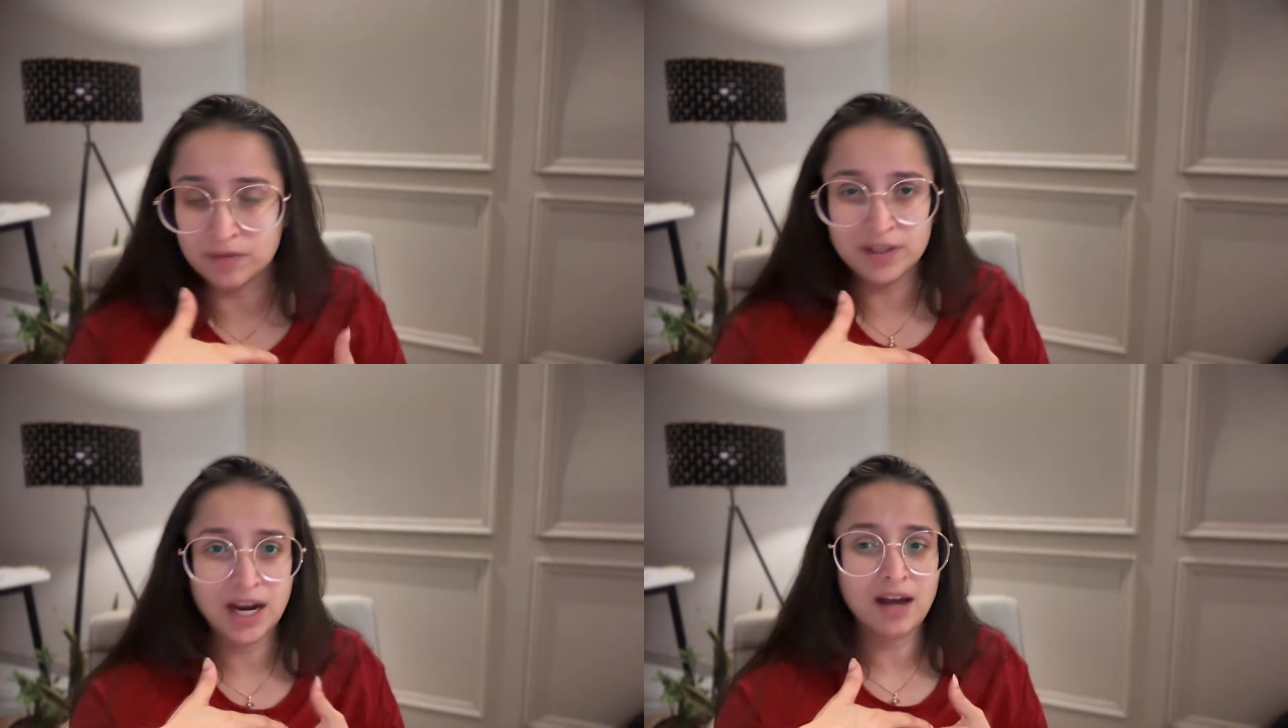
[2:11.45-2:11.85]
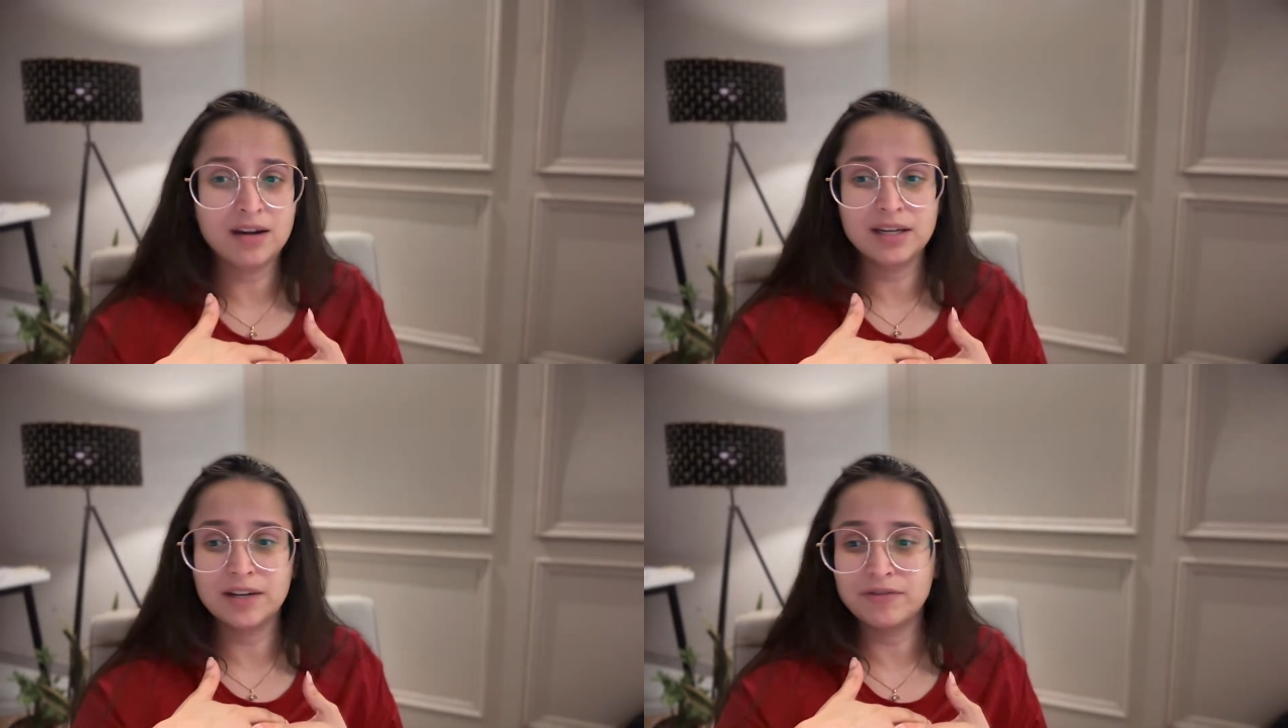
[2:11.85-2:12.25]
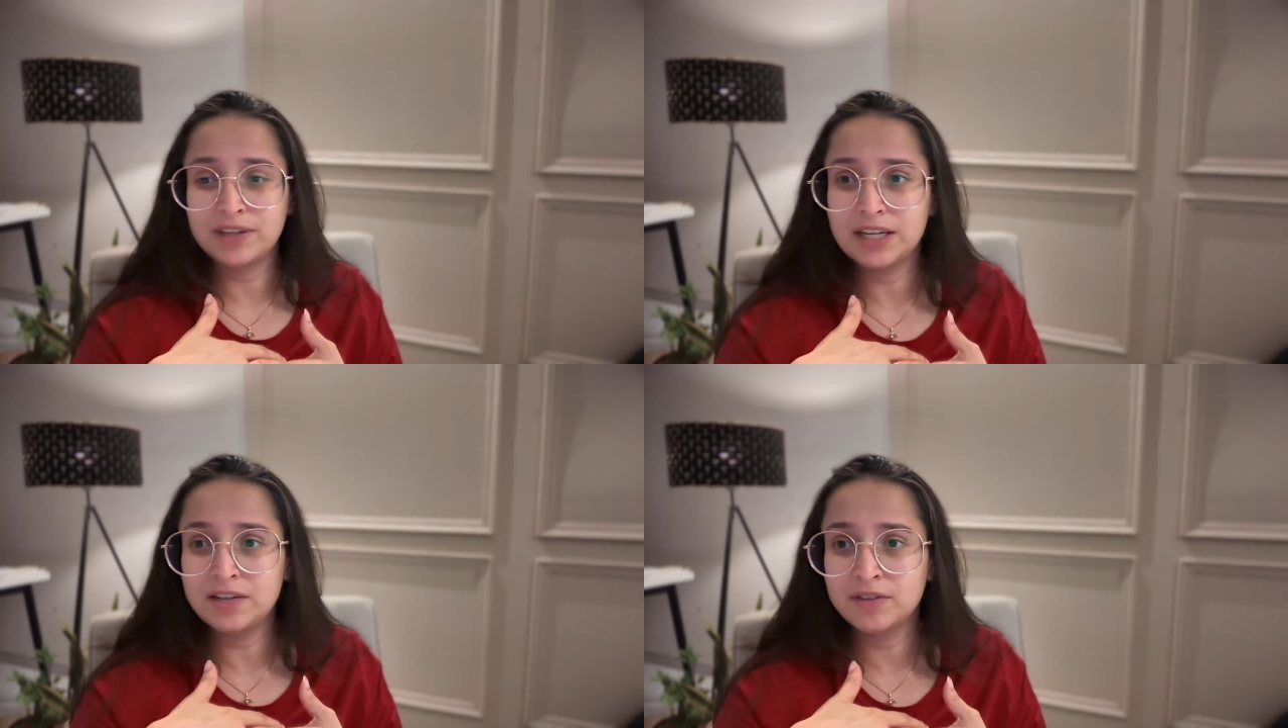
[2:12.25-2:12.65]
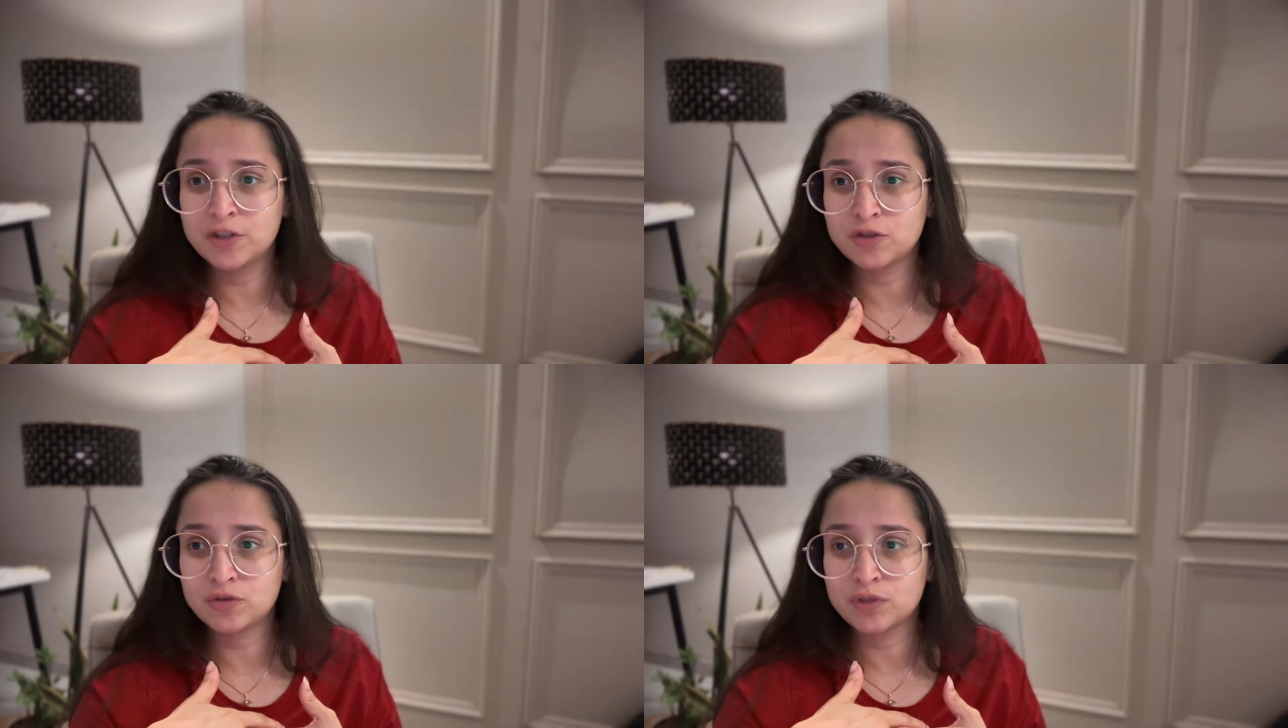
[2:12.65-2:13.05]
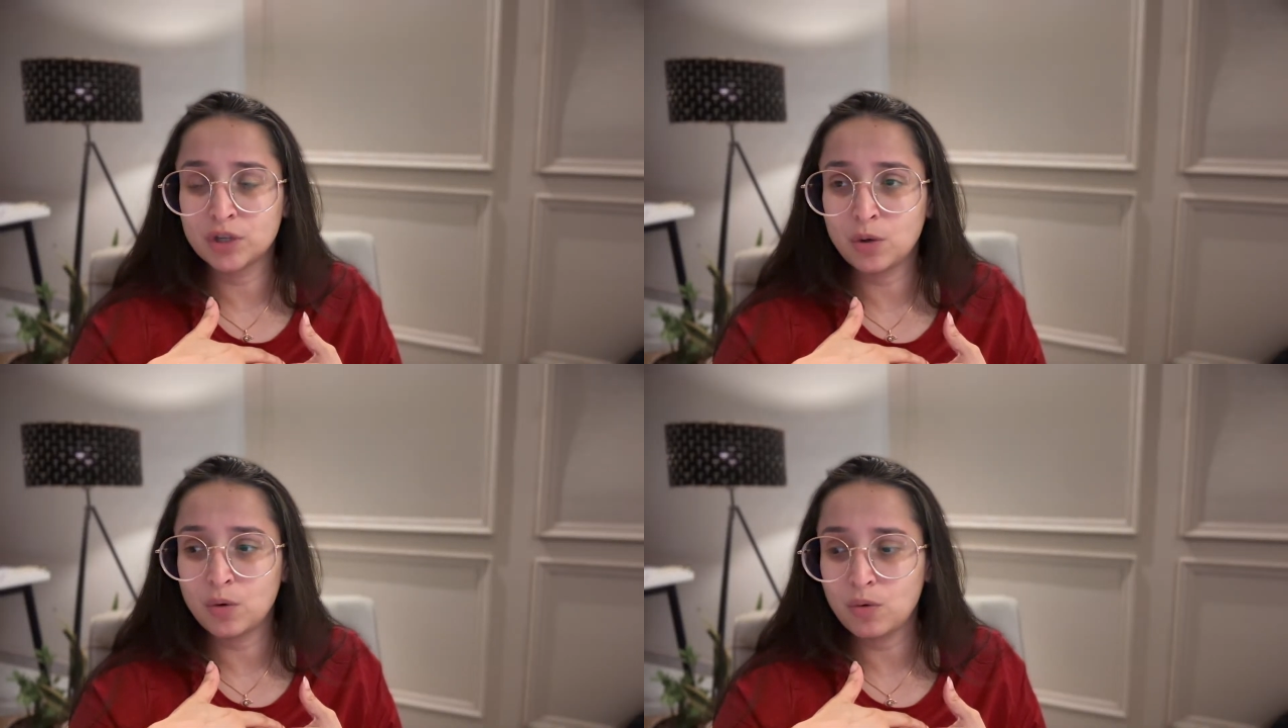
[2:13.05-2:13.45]
we are in a field which,
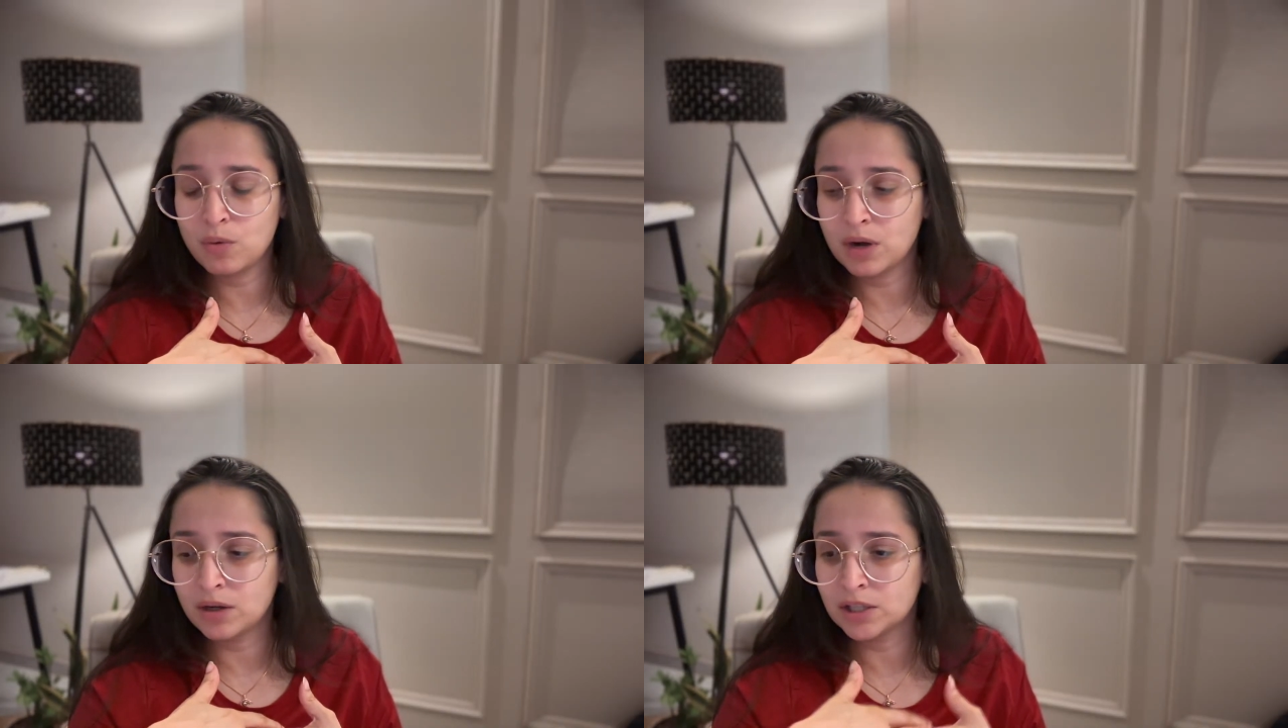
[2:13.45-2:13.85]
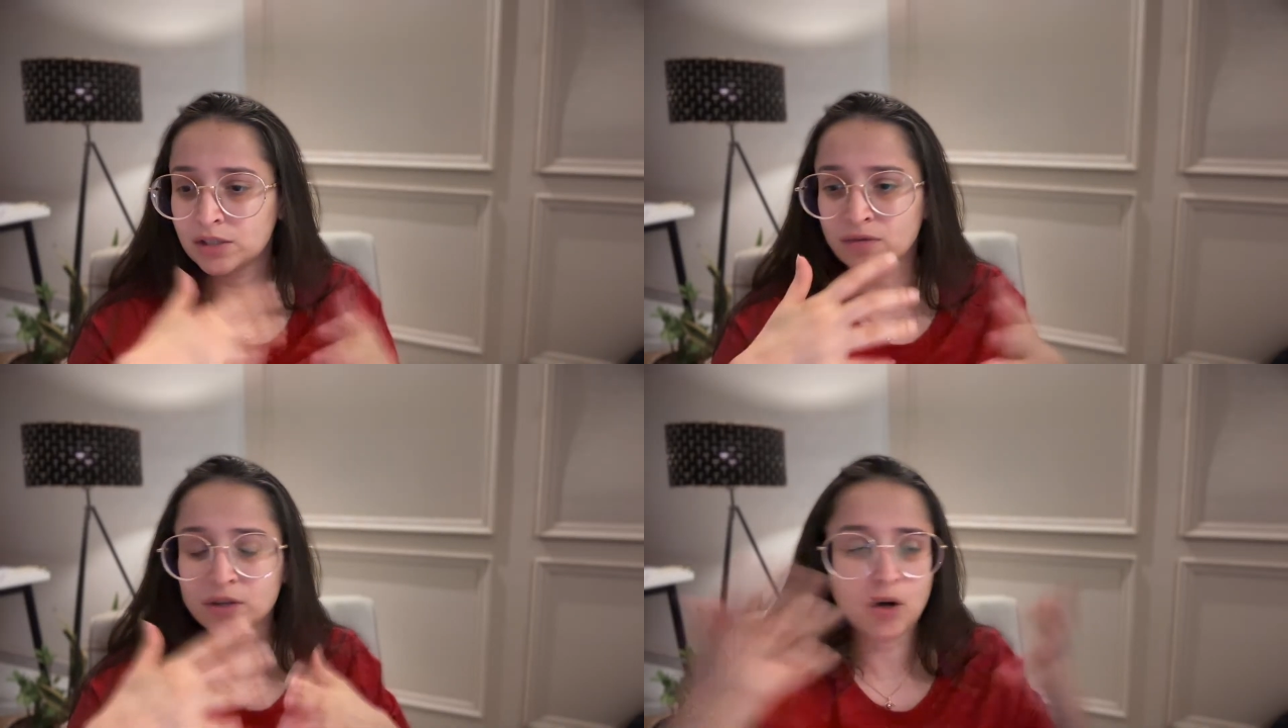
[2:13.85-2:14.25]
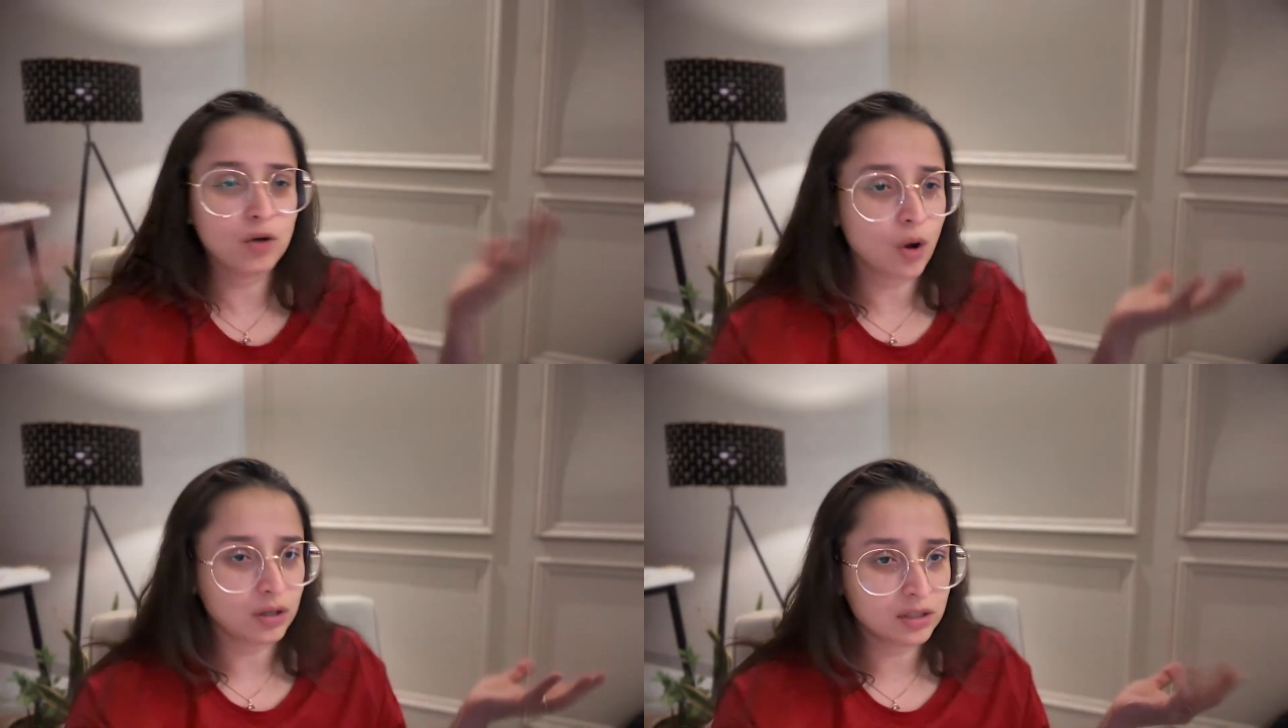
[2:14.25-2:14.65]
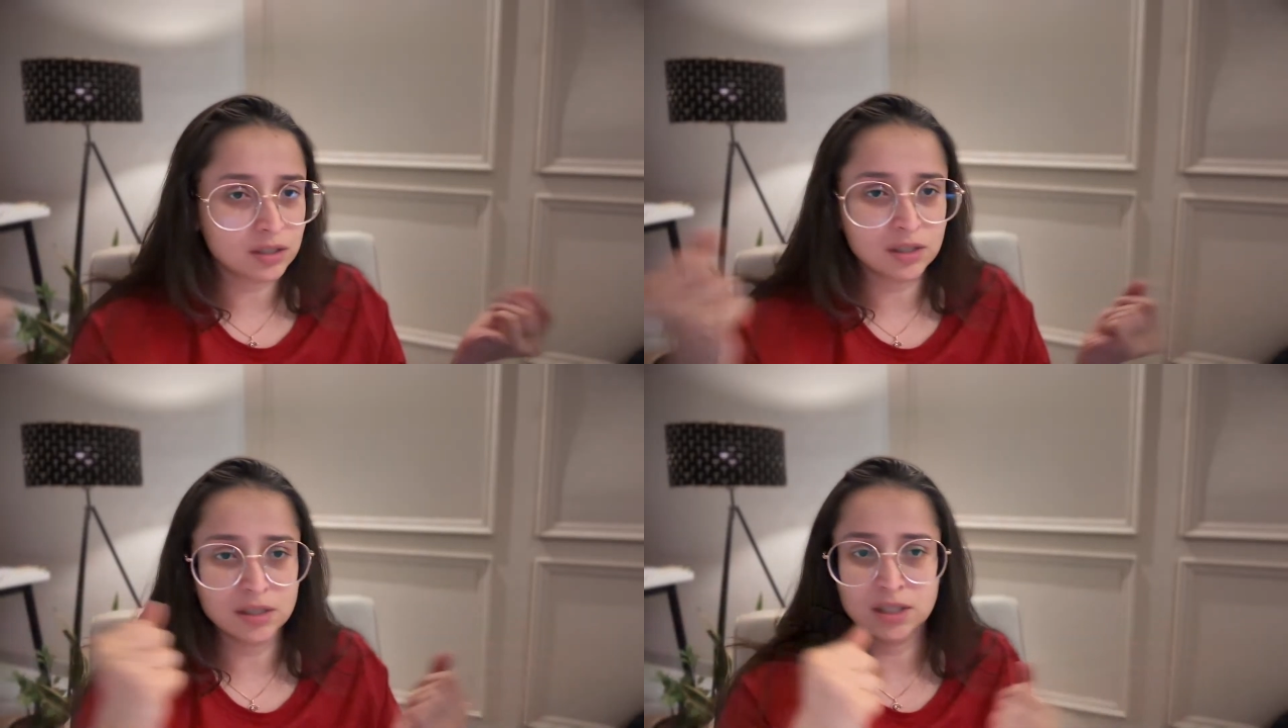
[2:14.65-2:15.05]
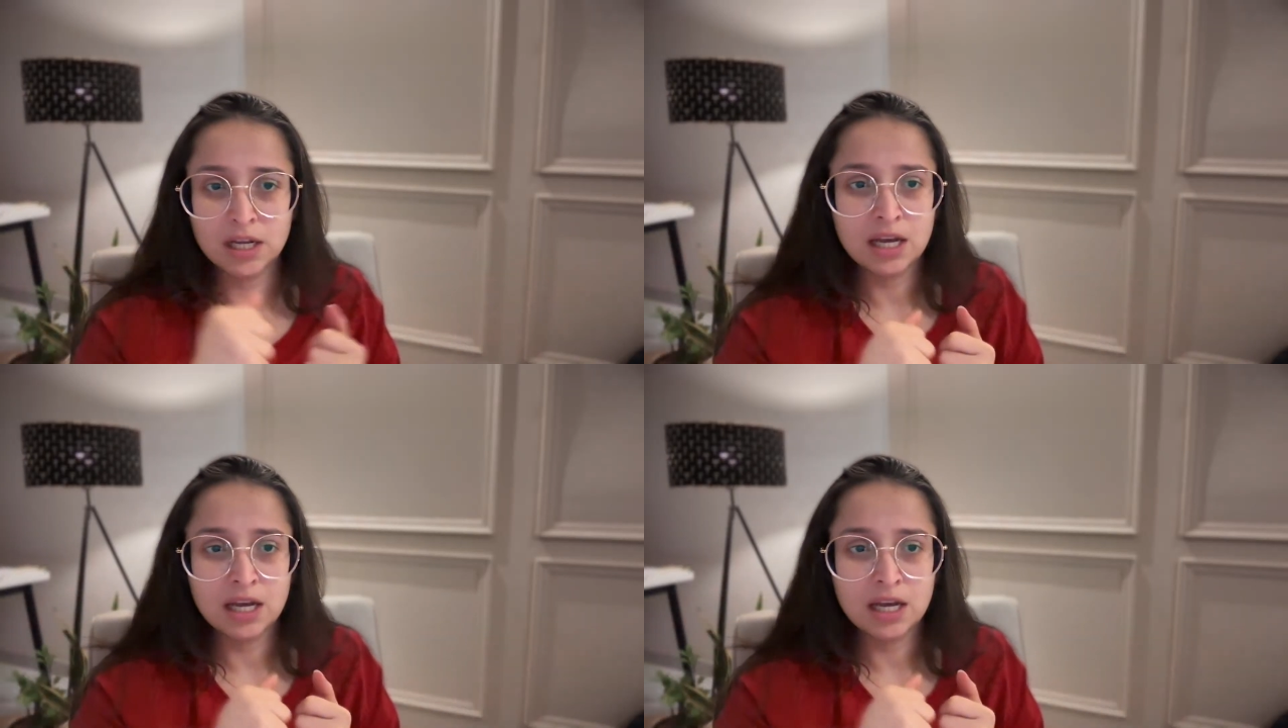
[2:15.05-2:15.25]
it's, we're not doctors.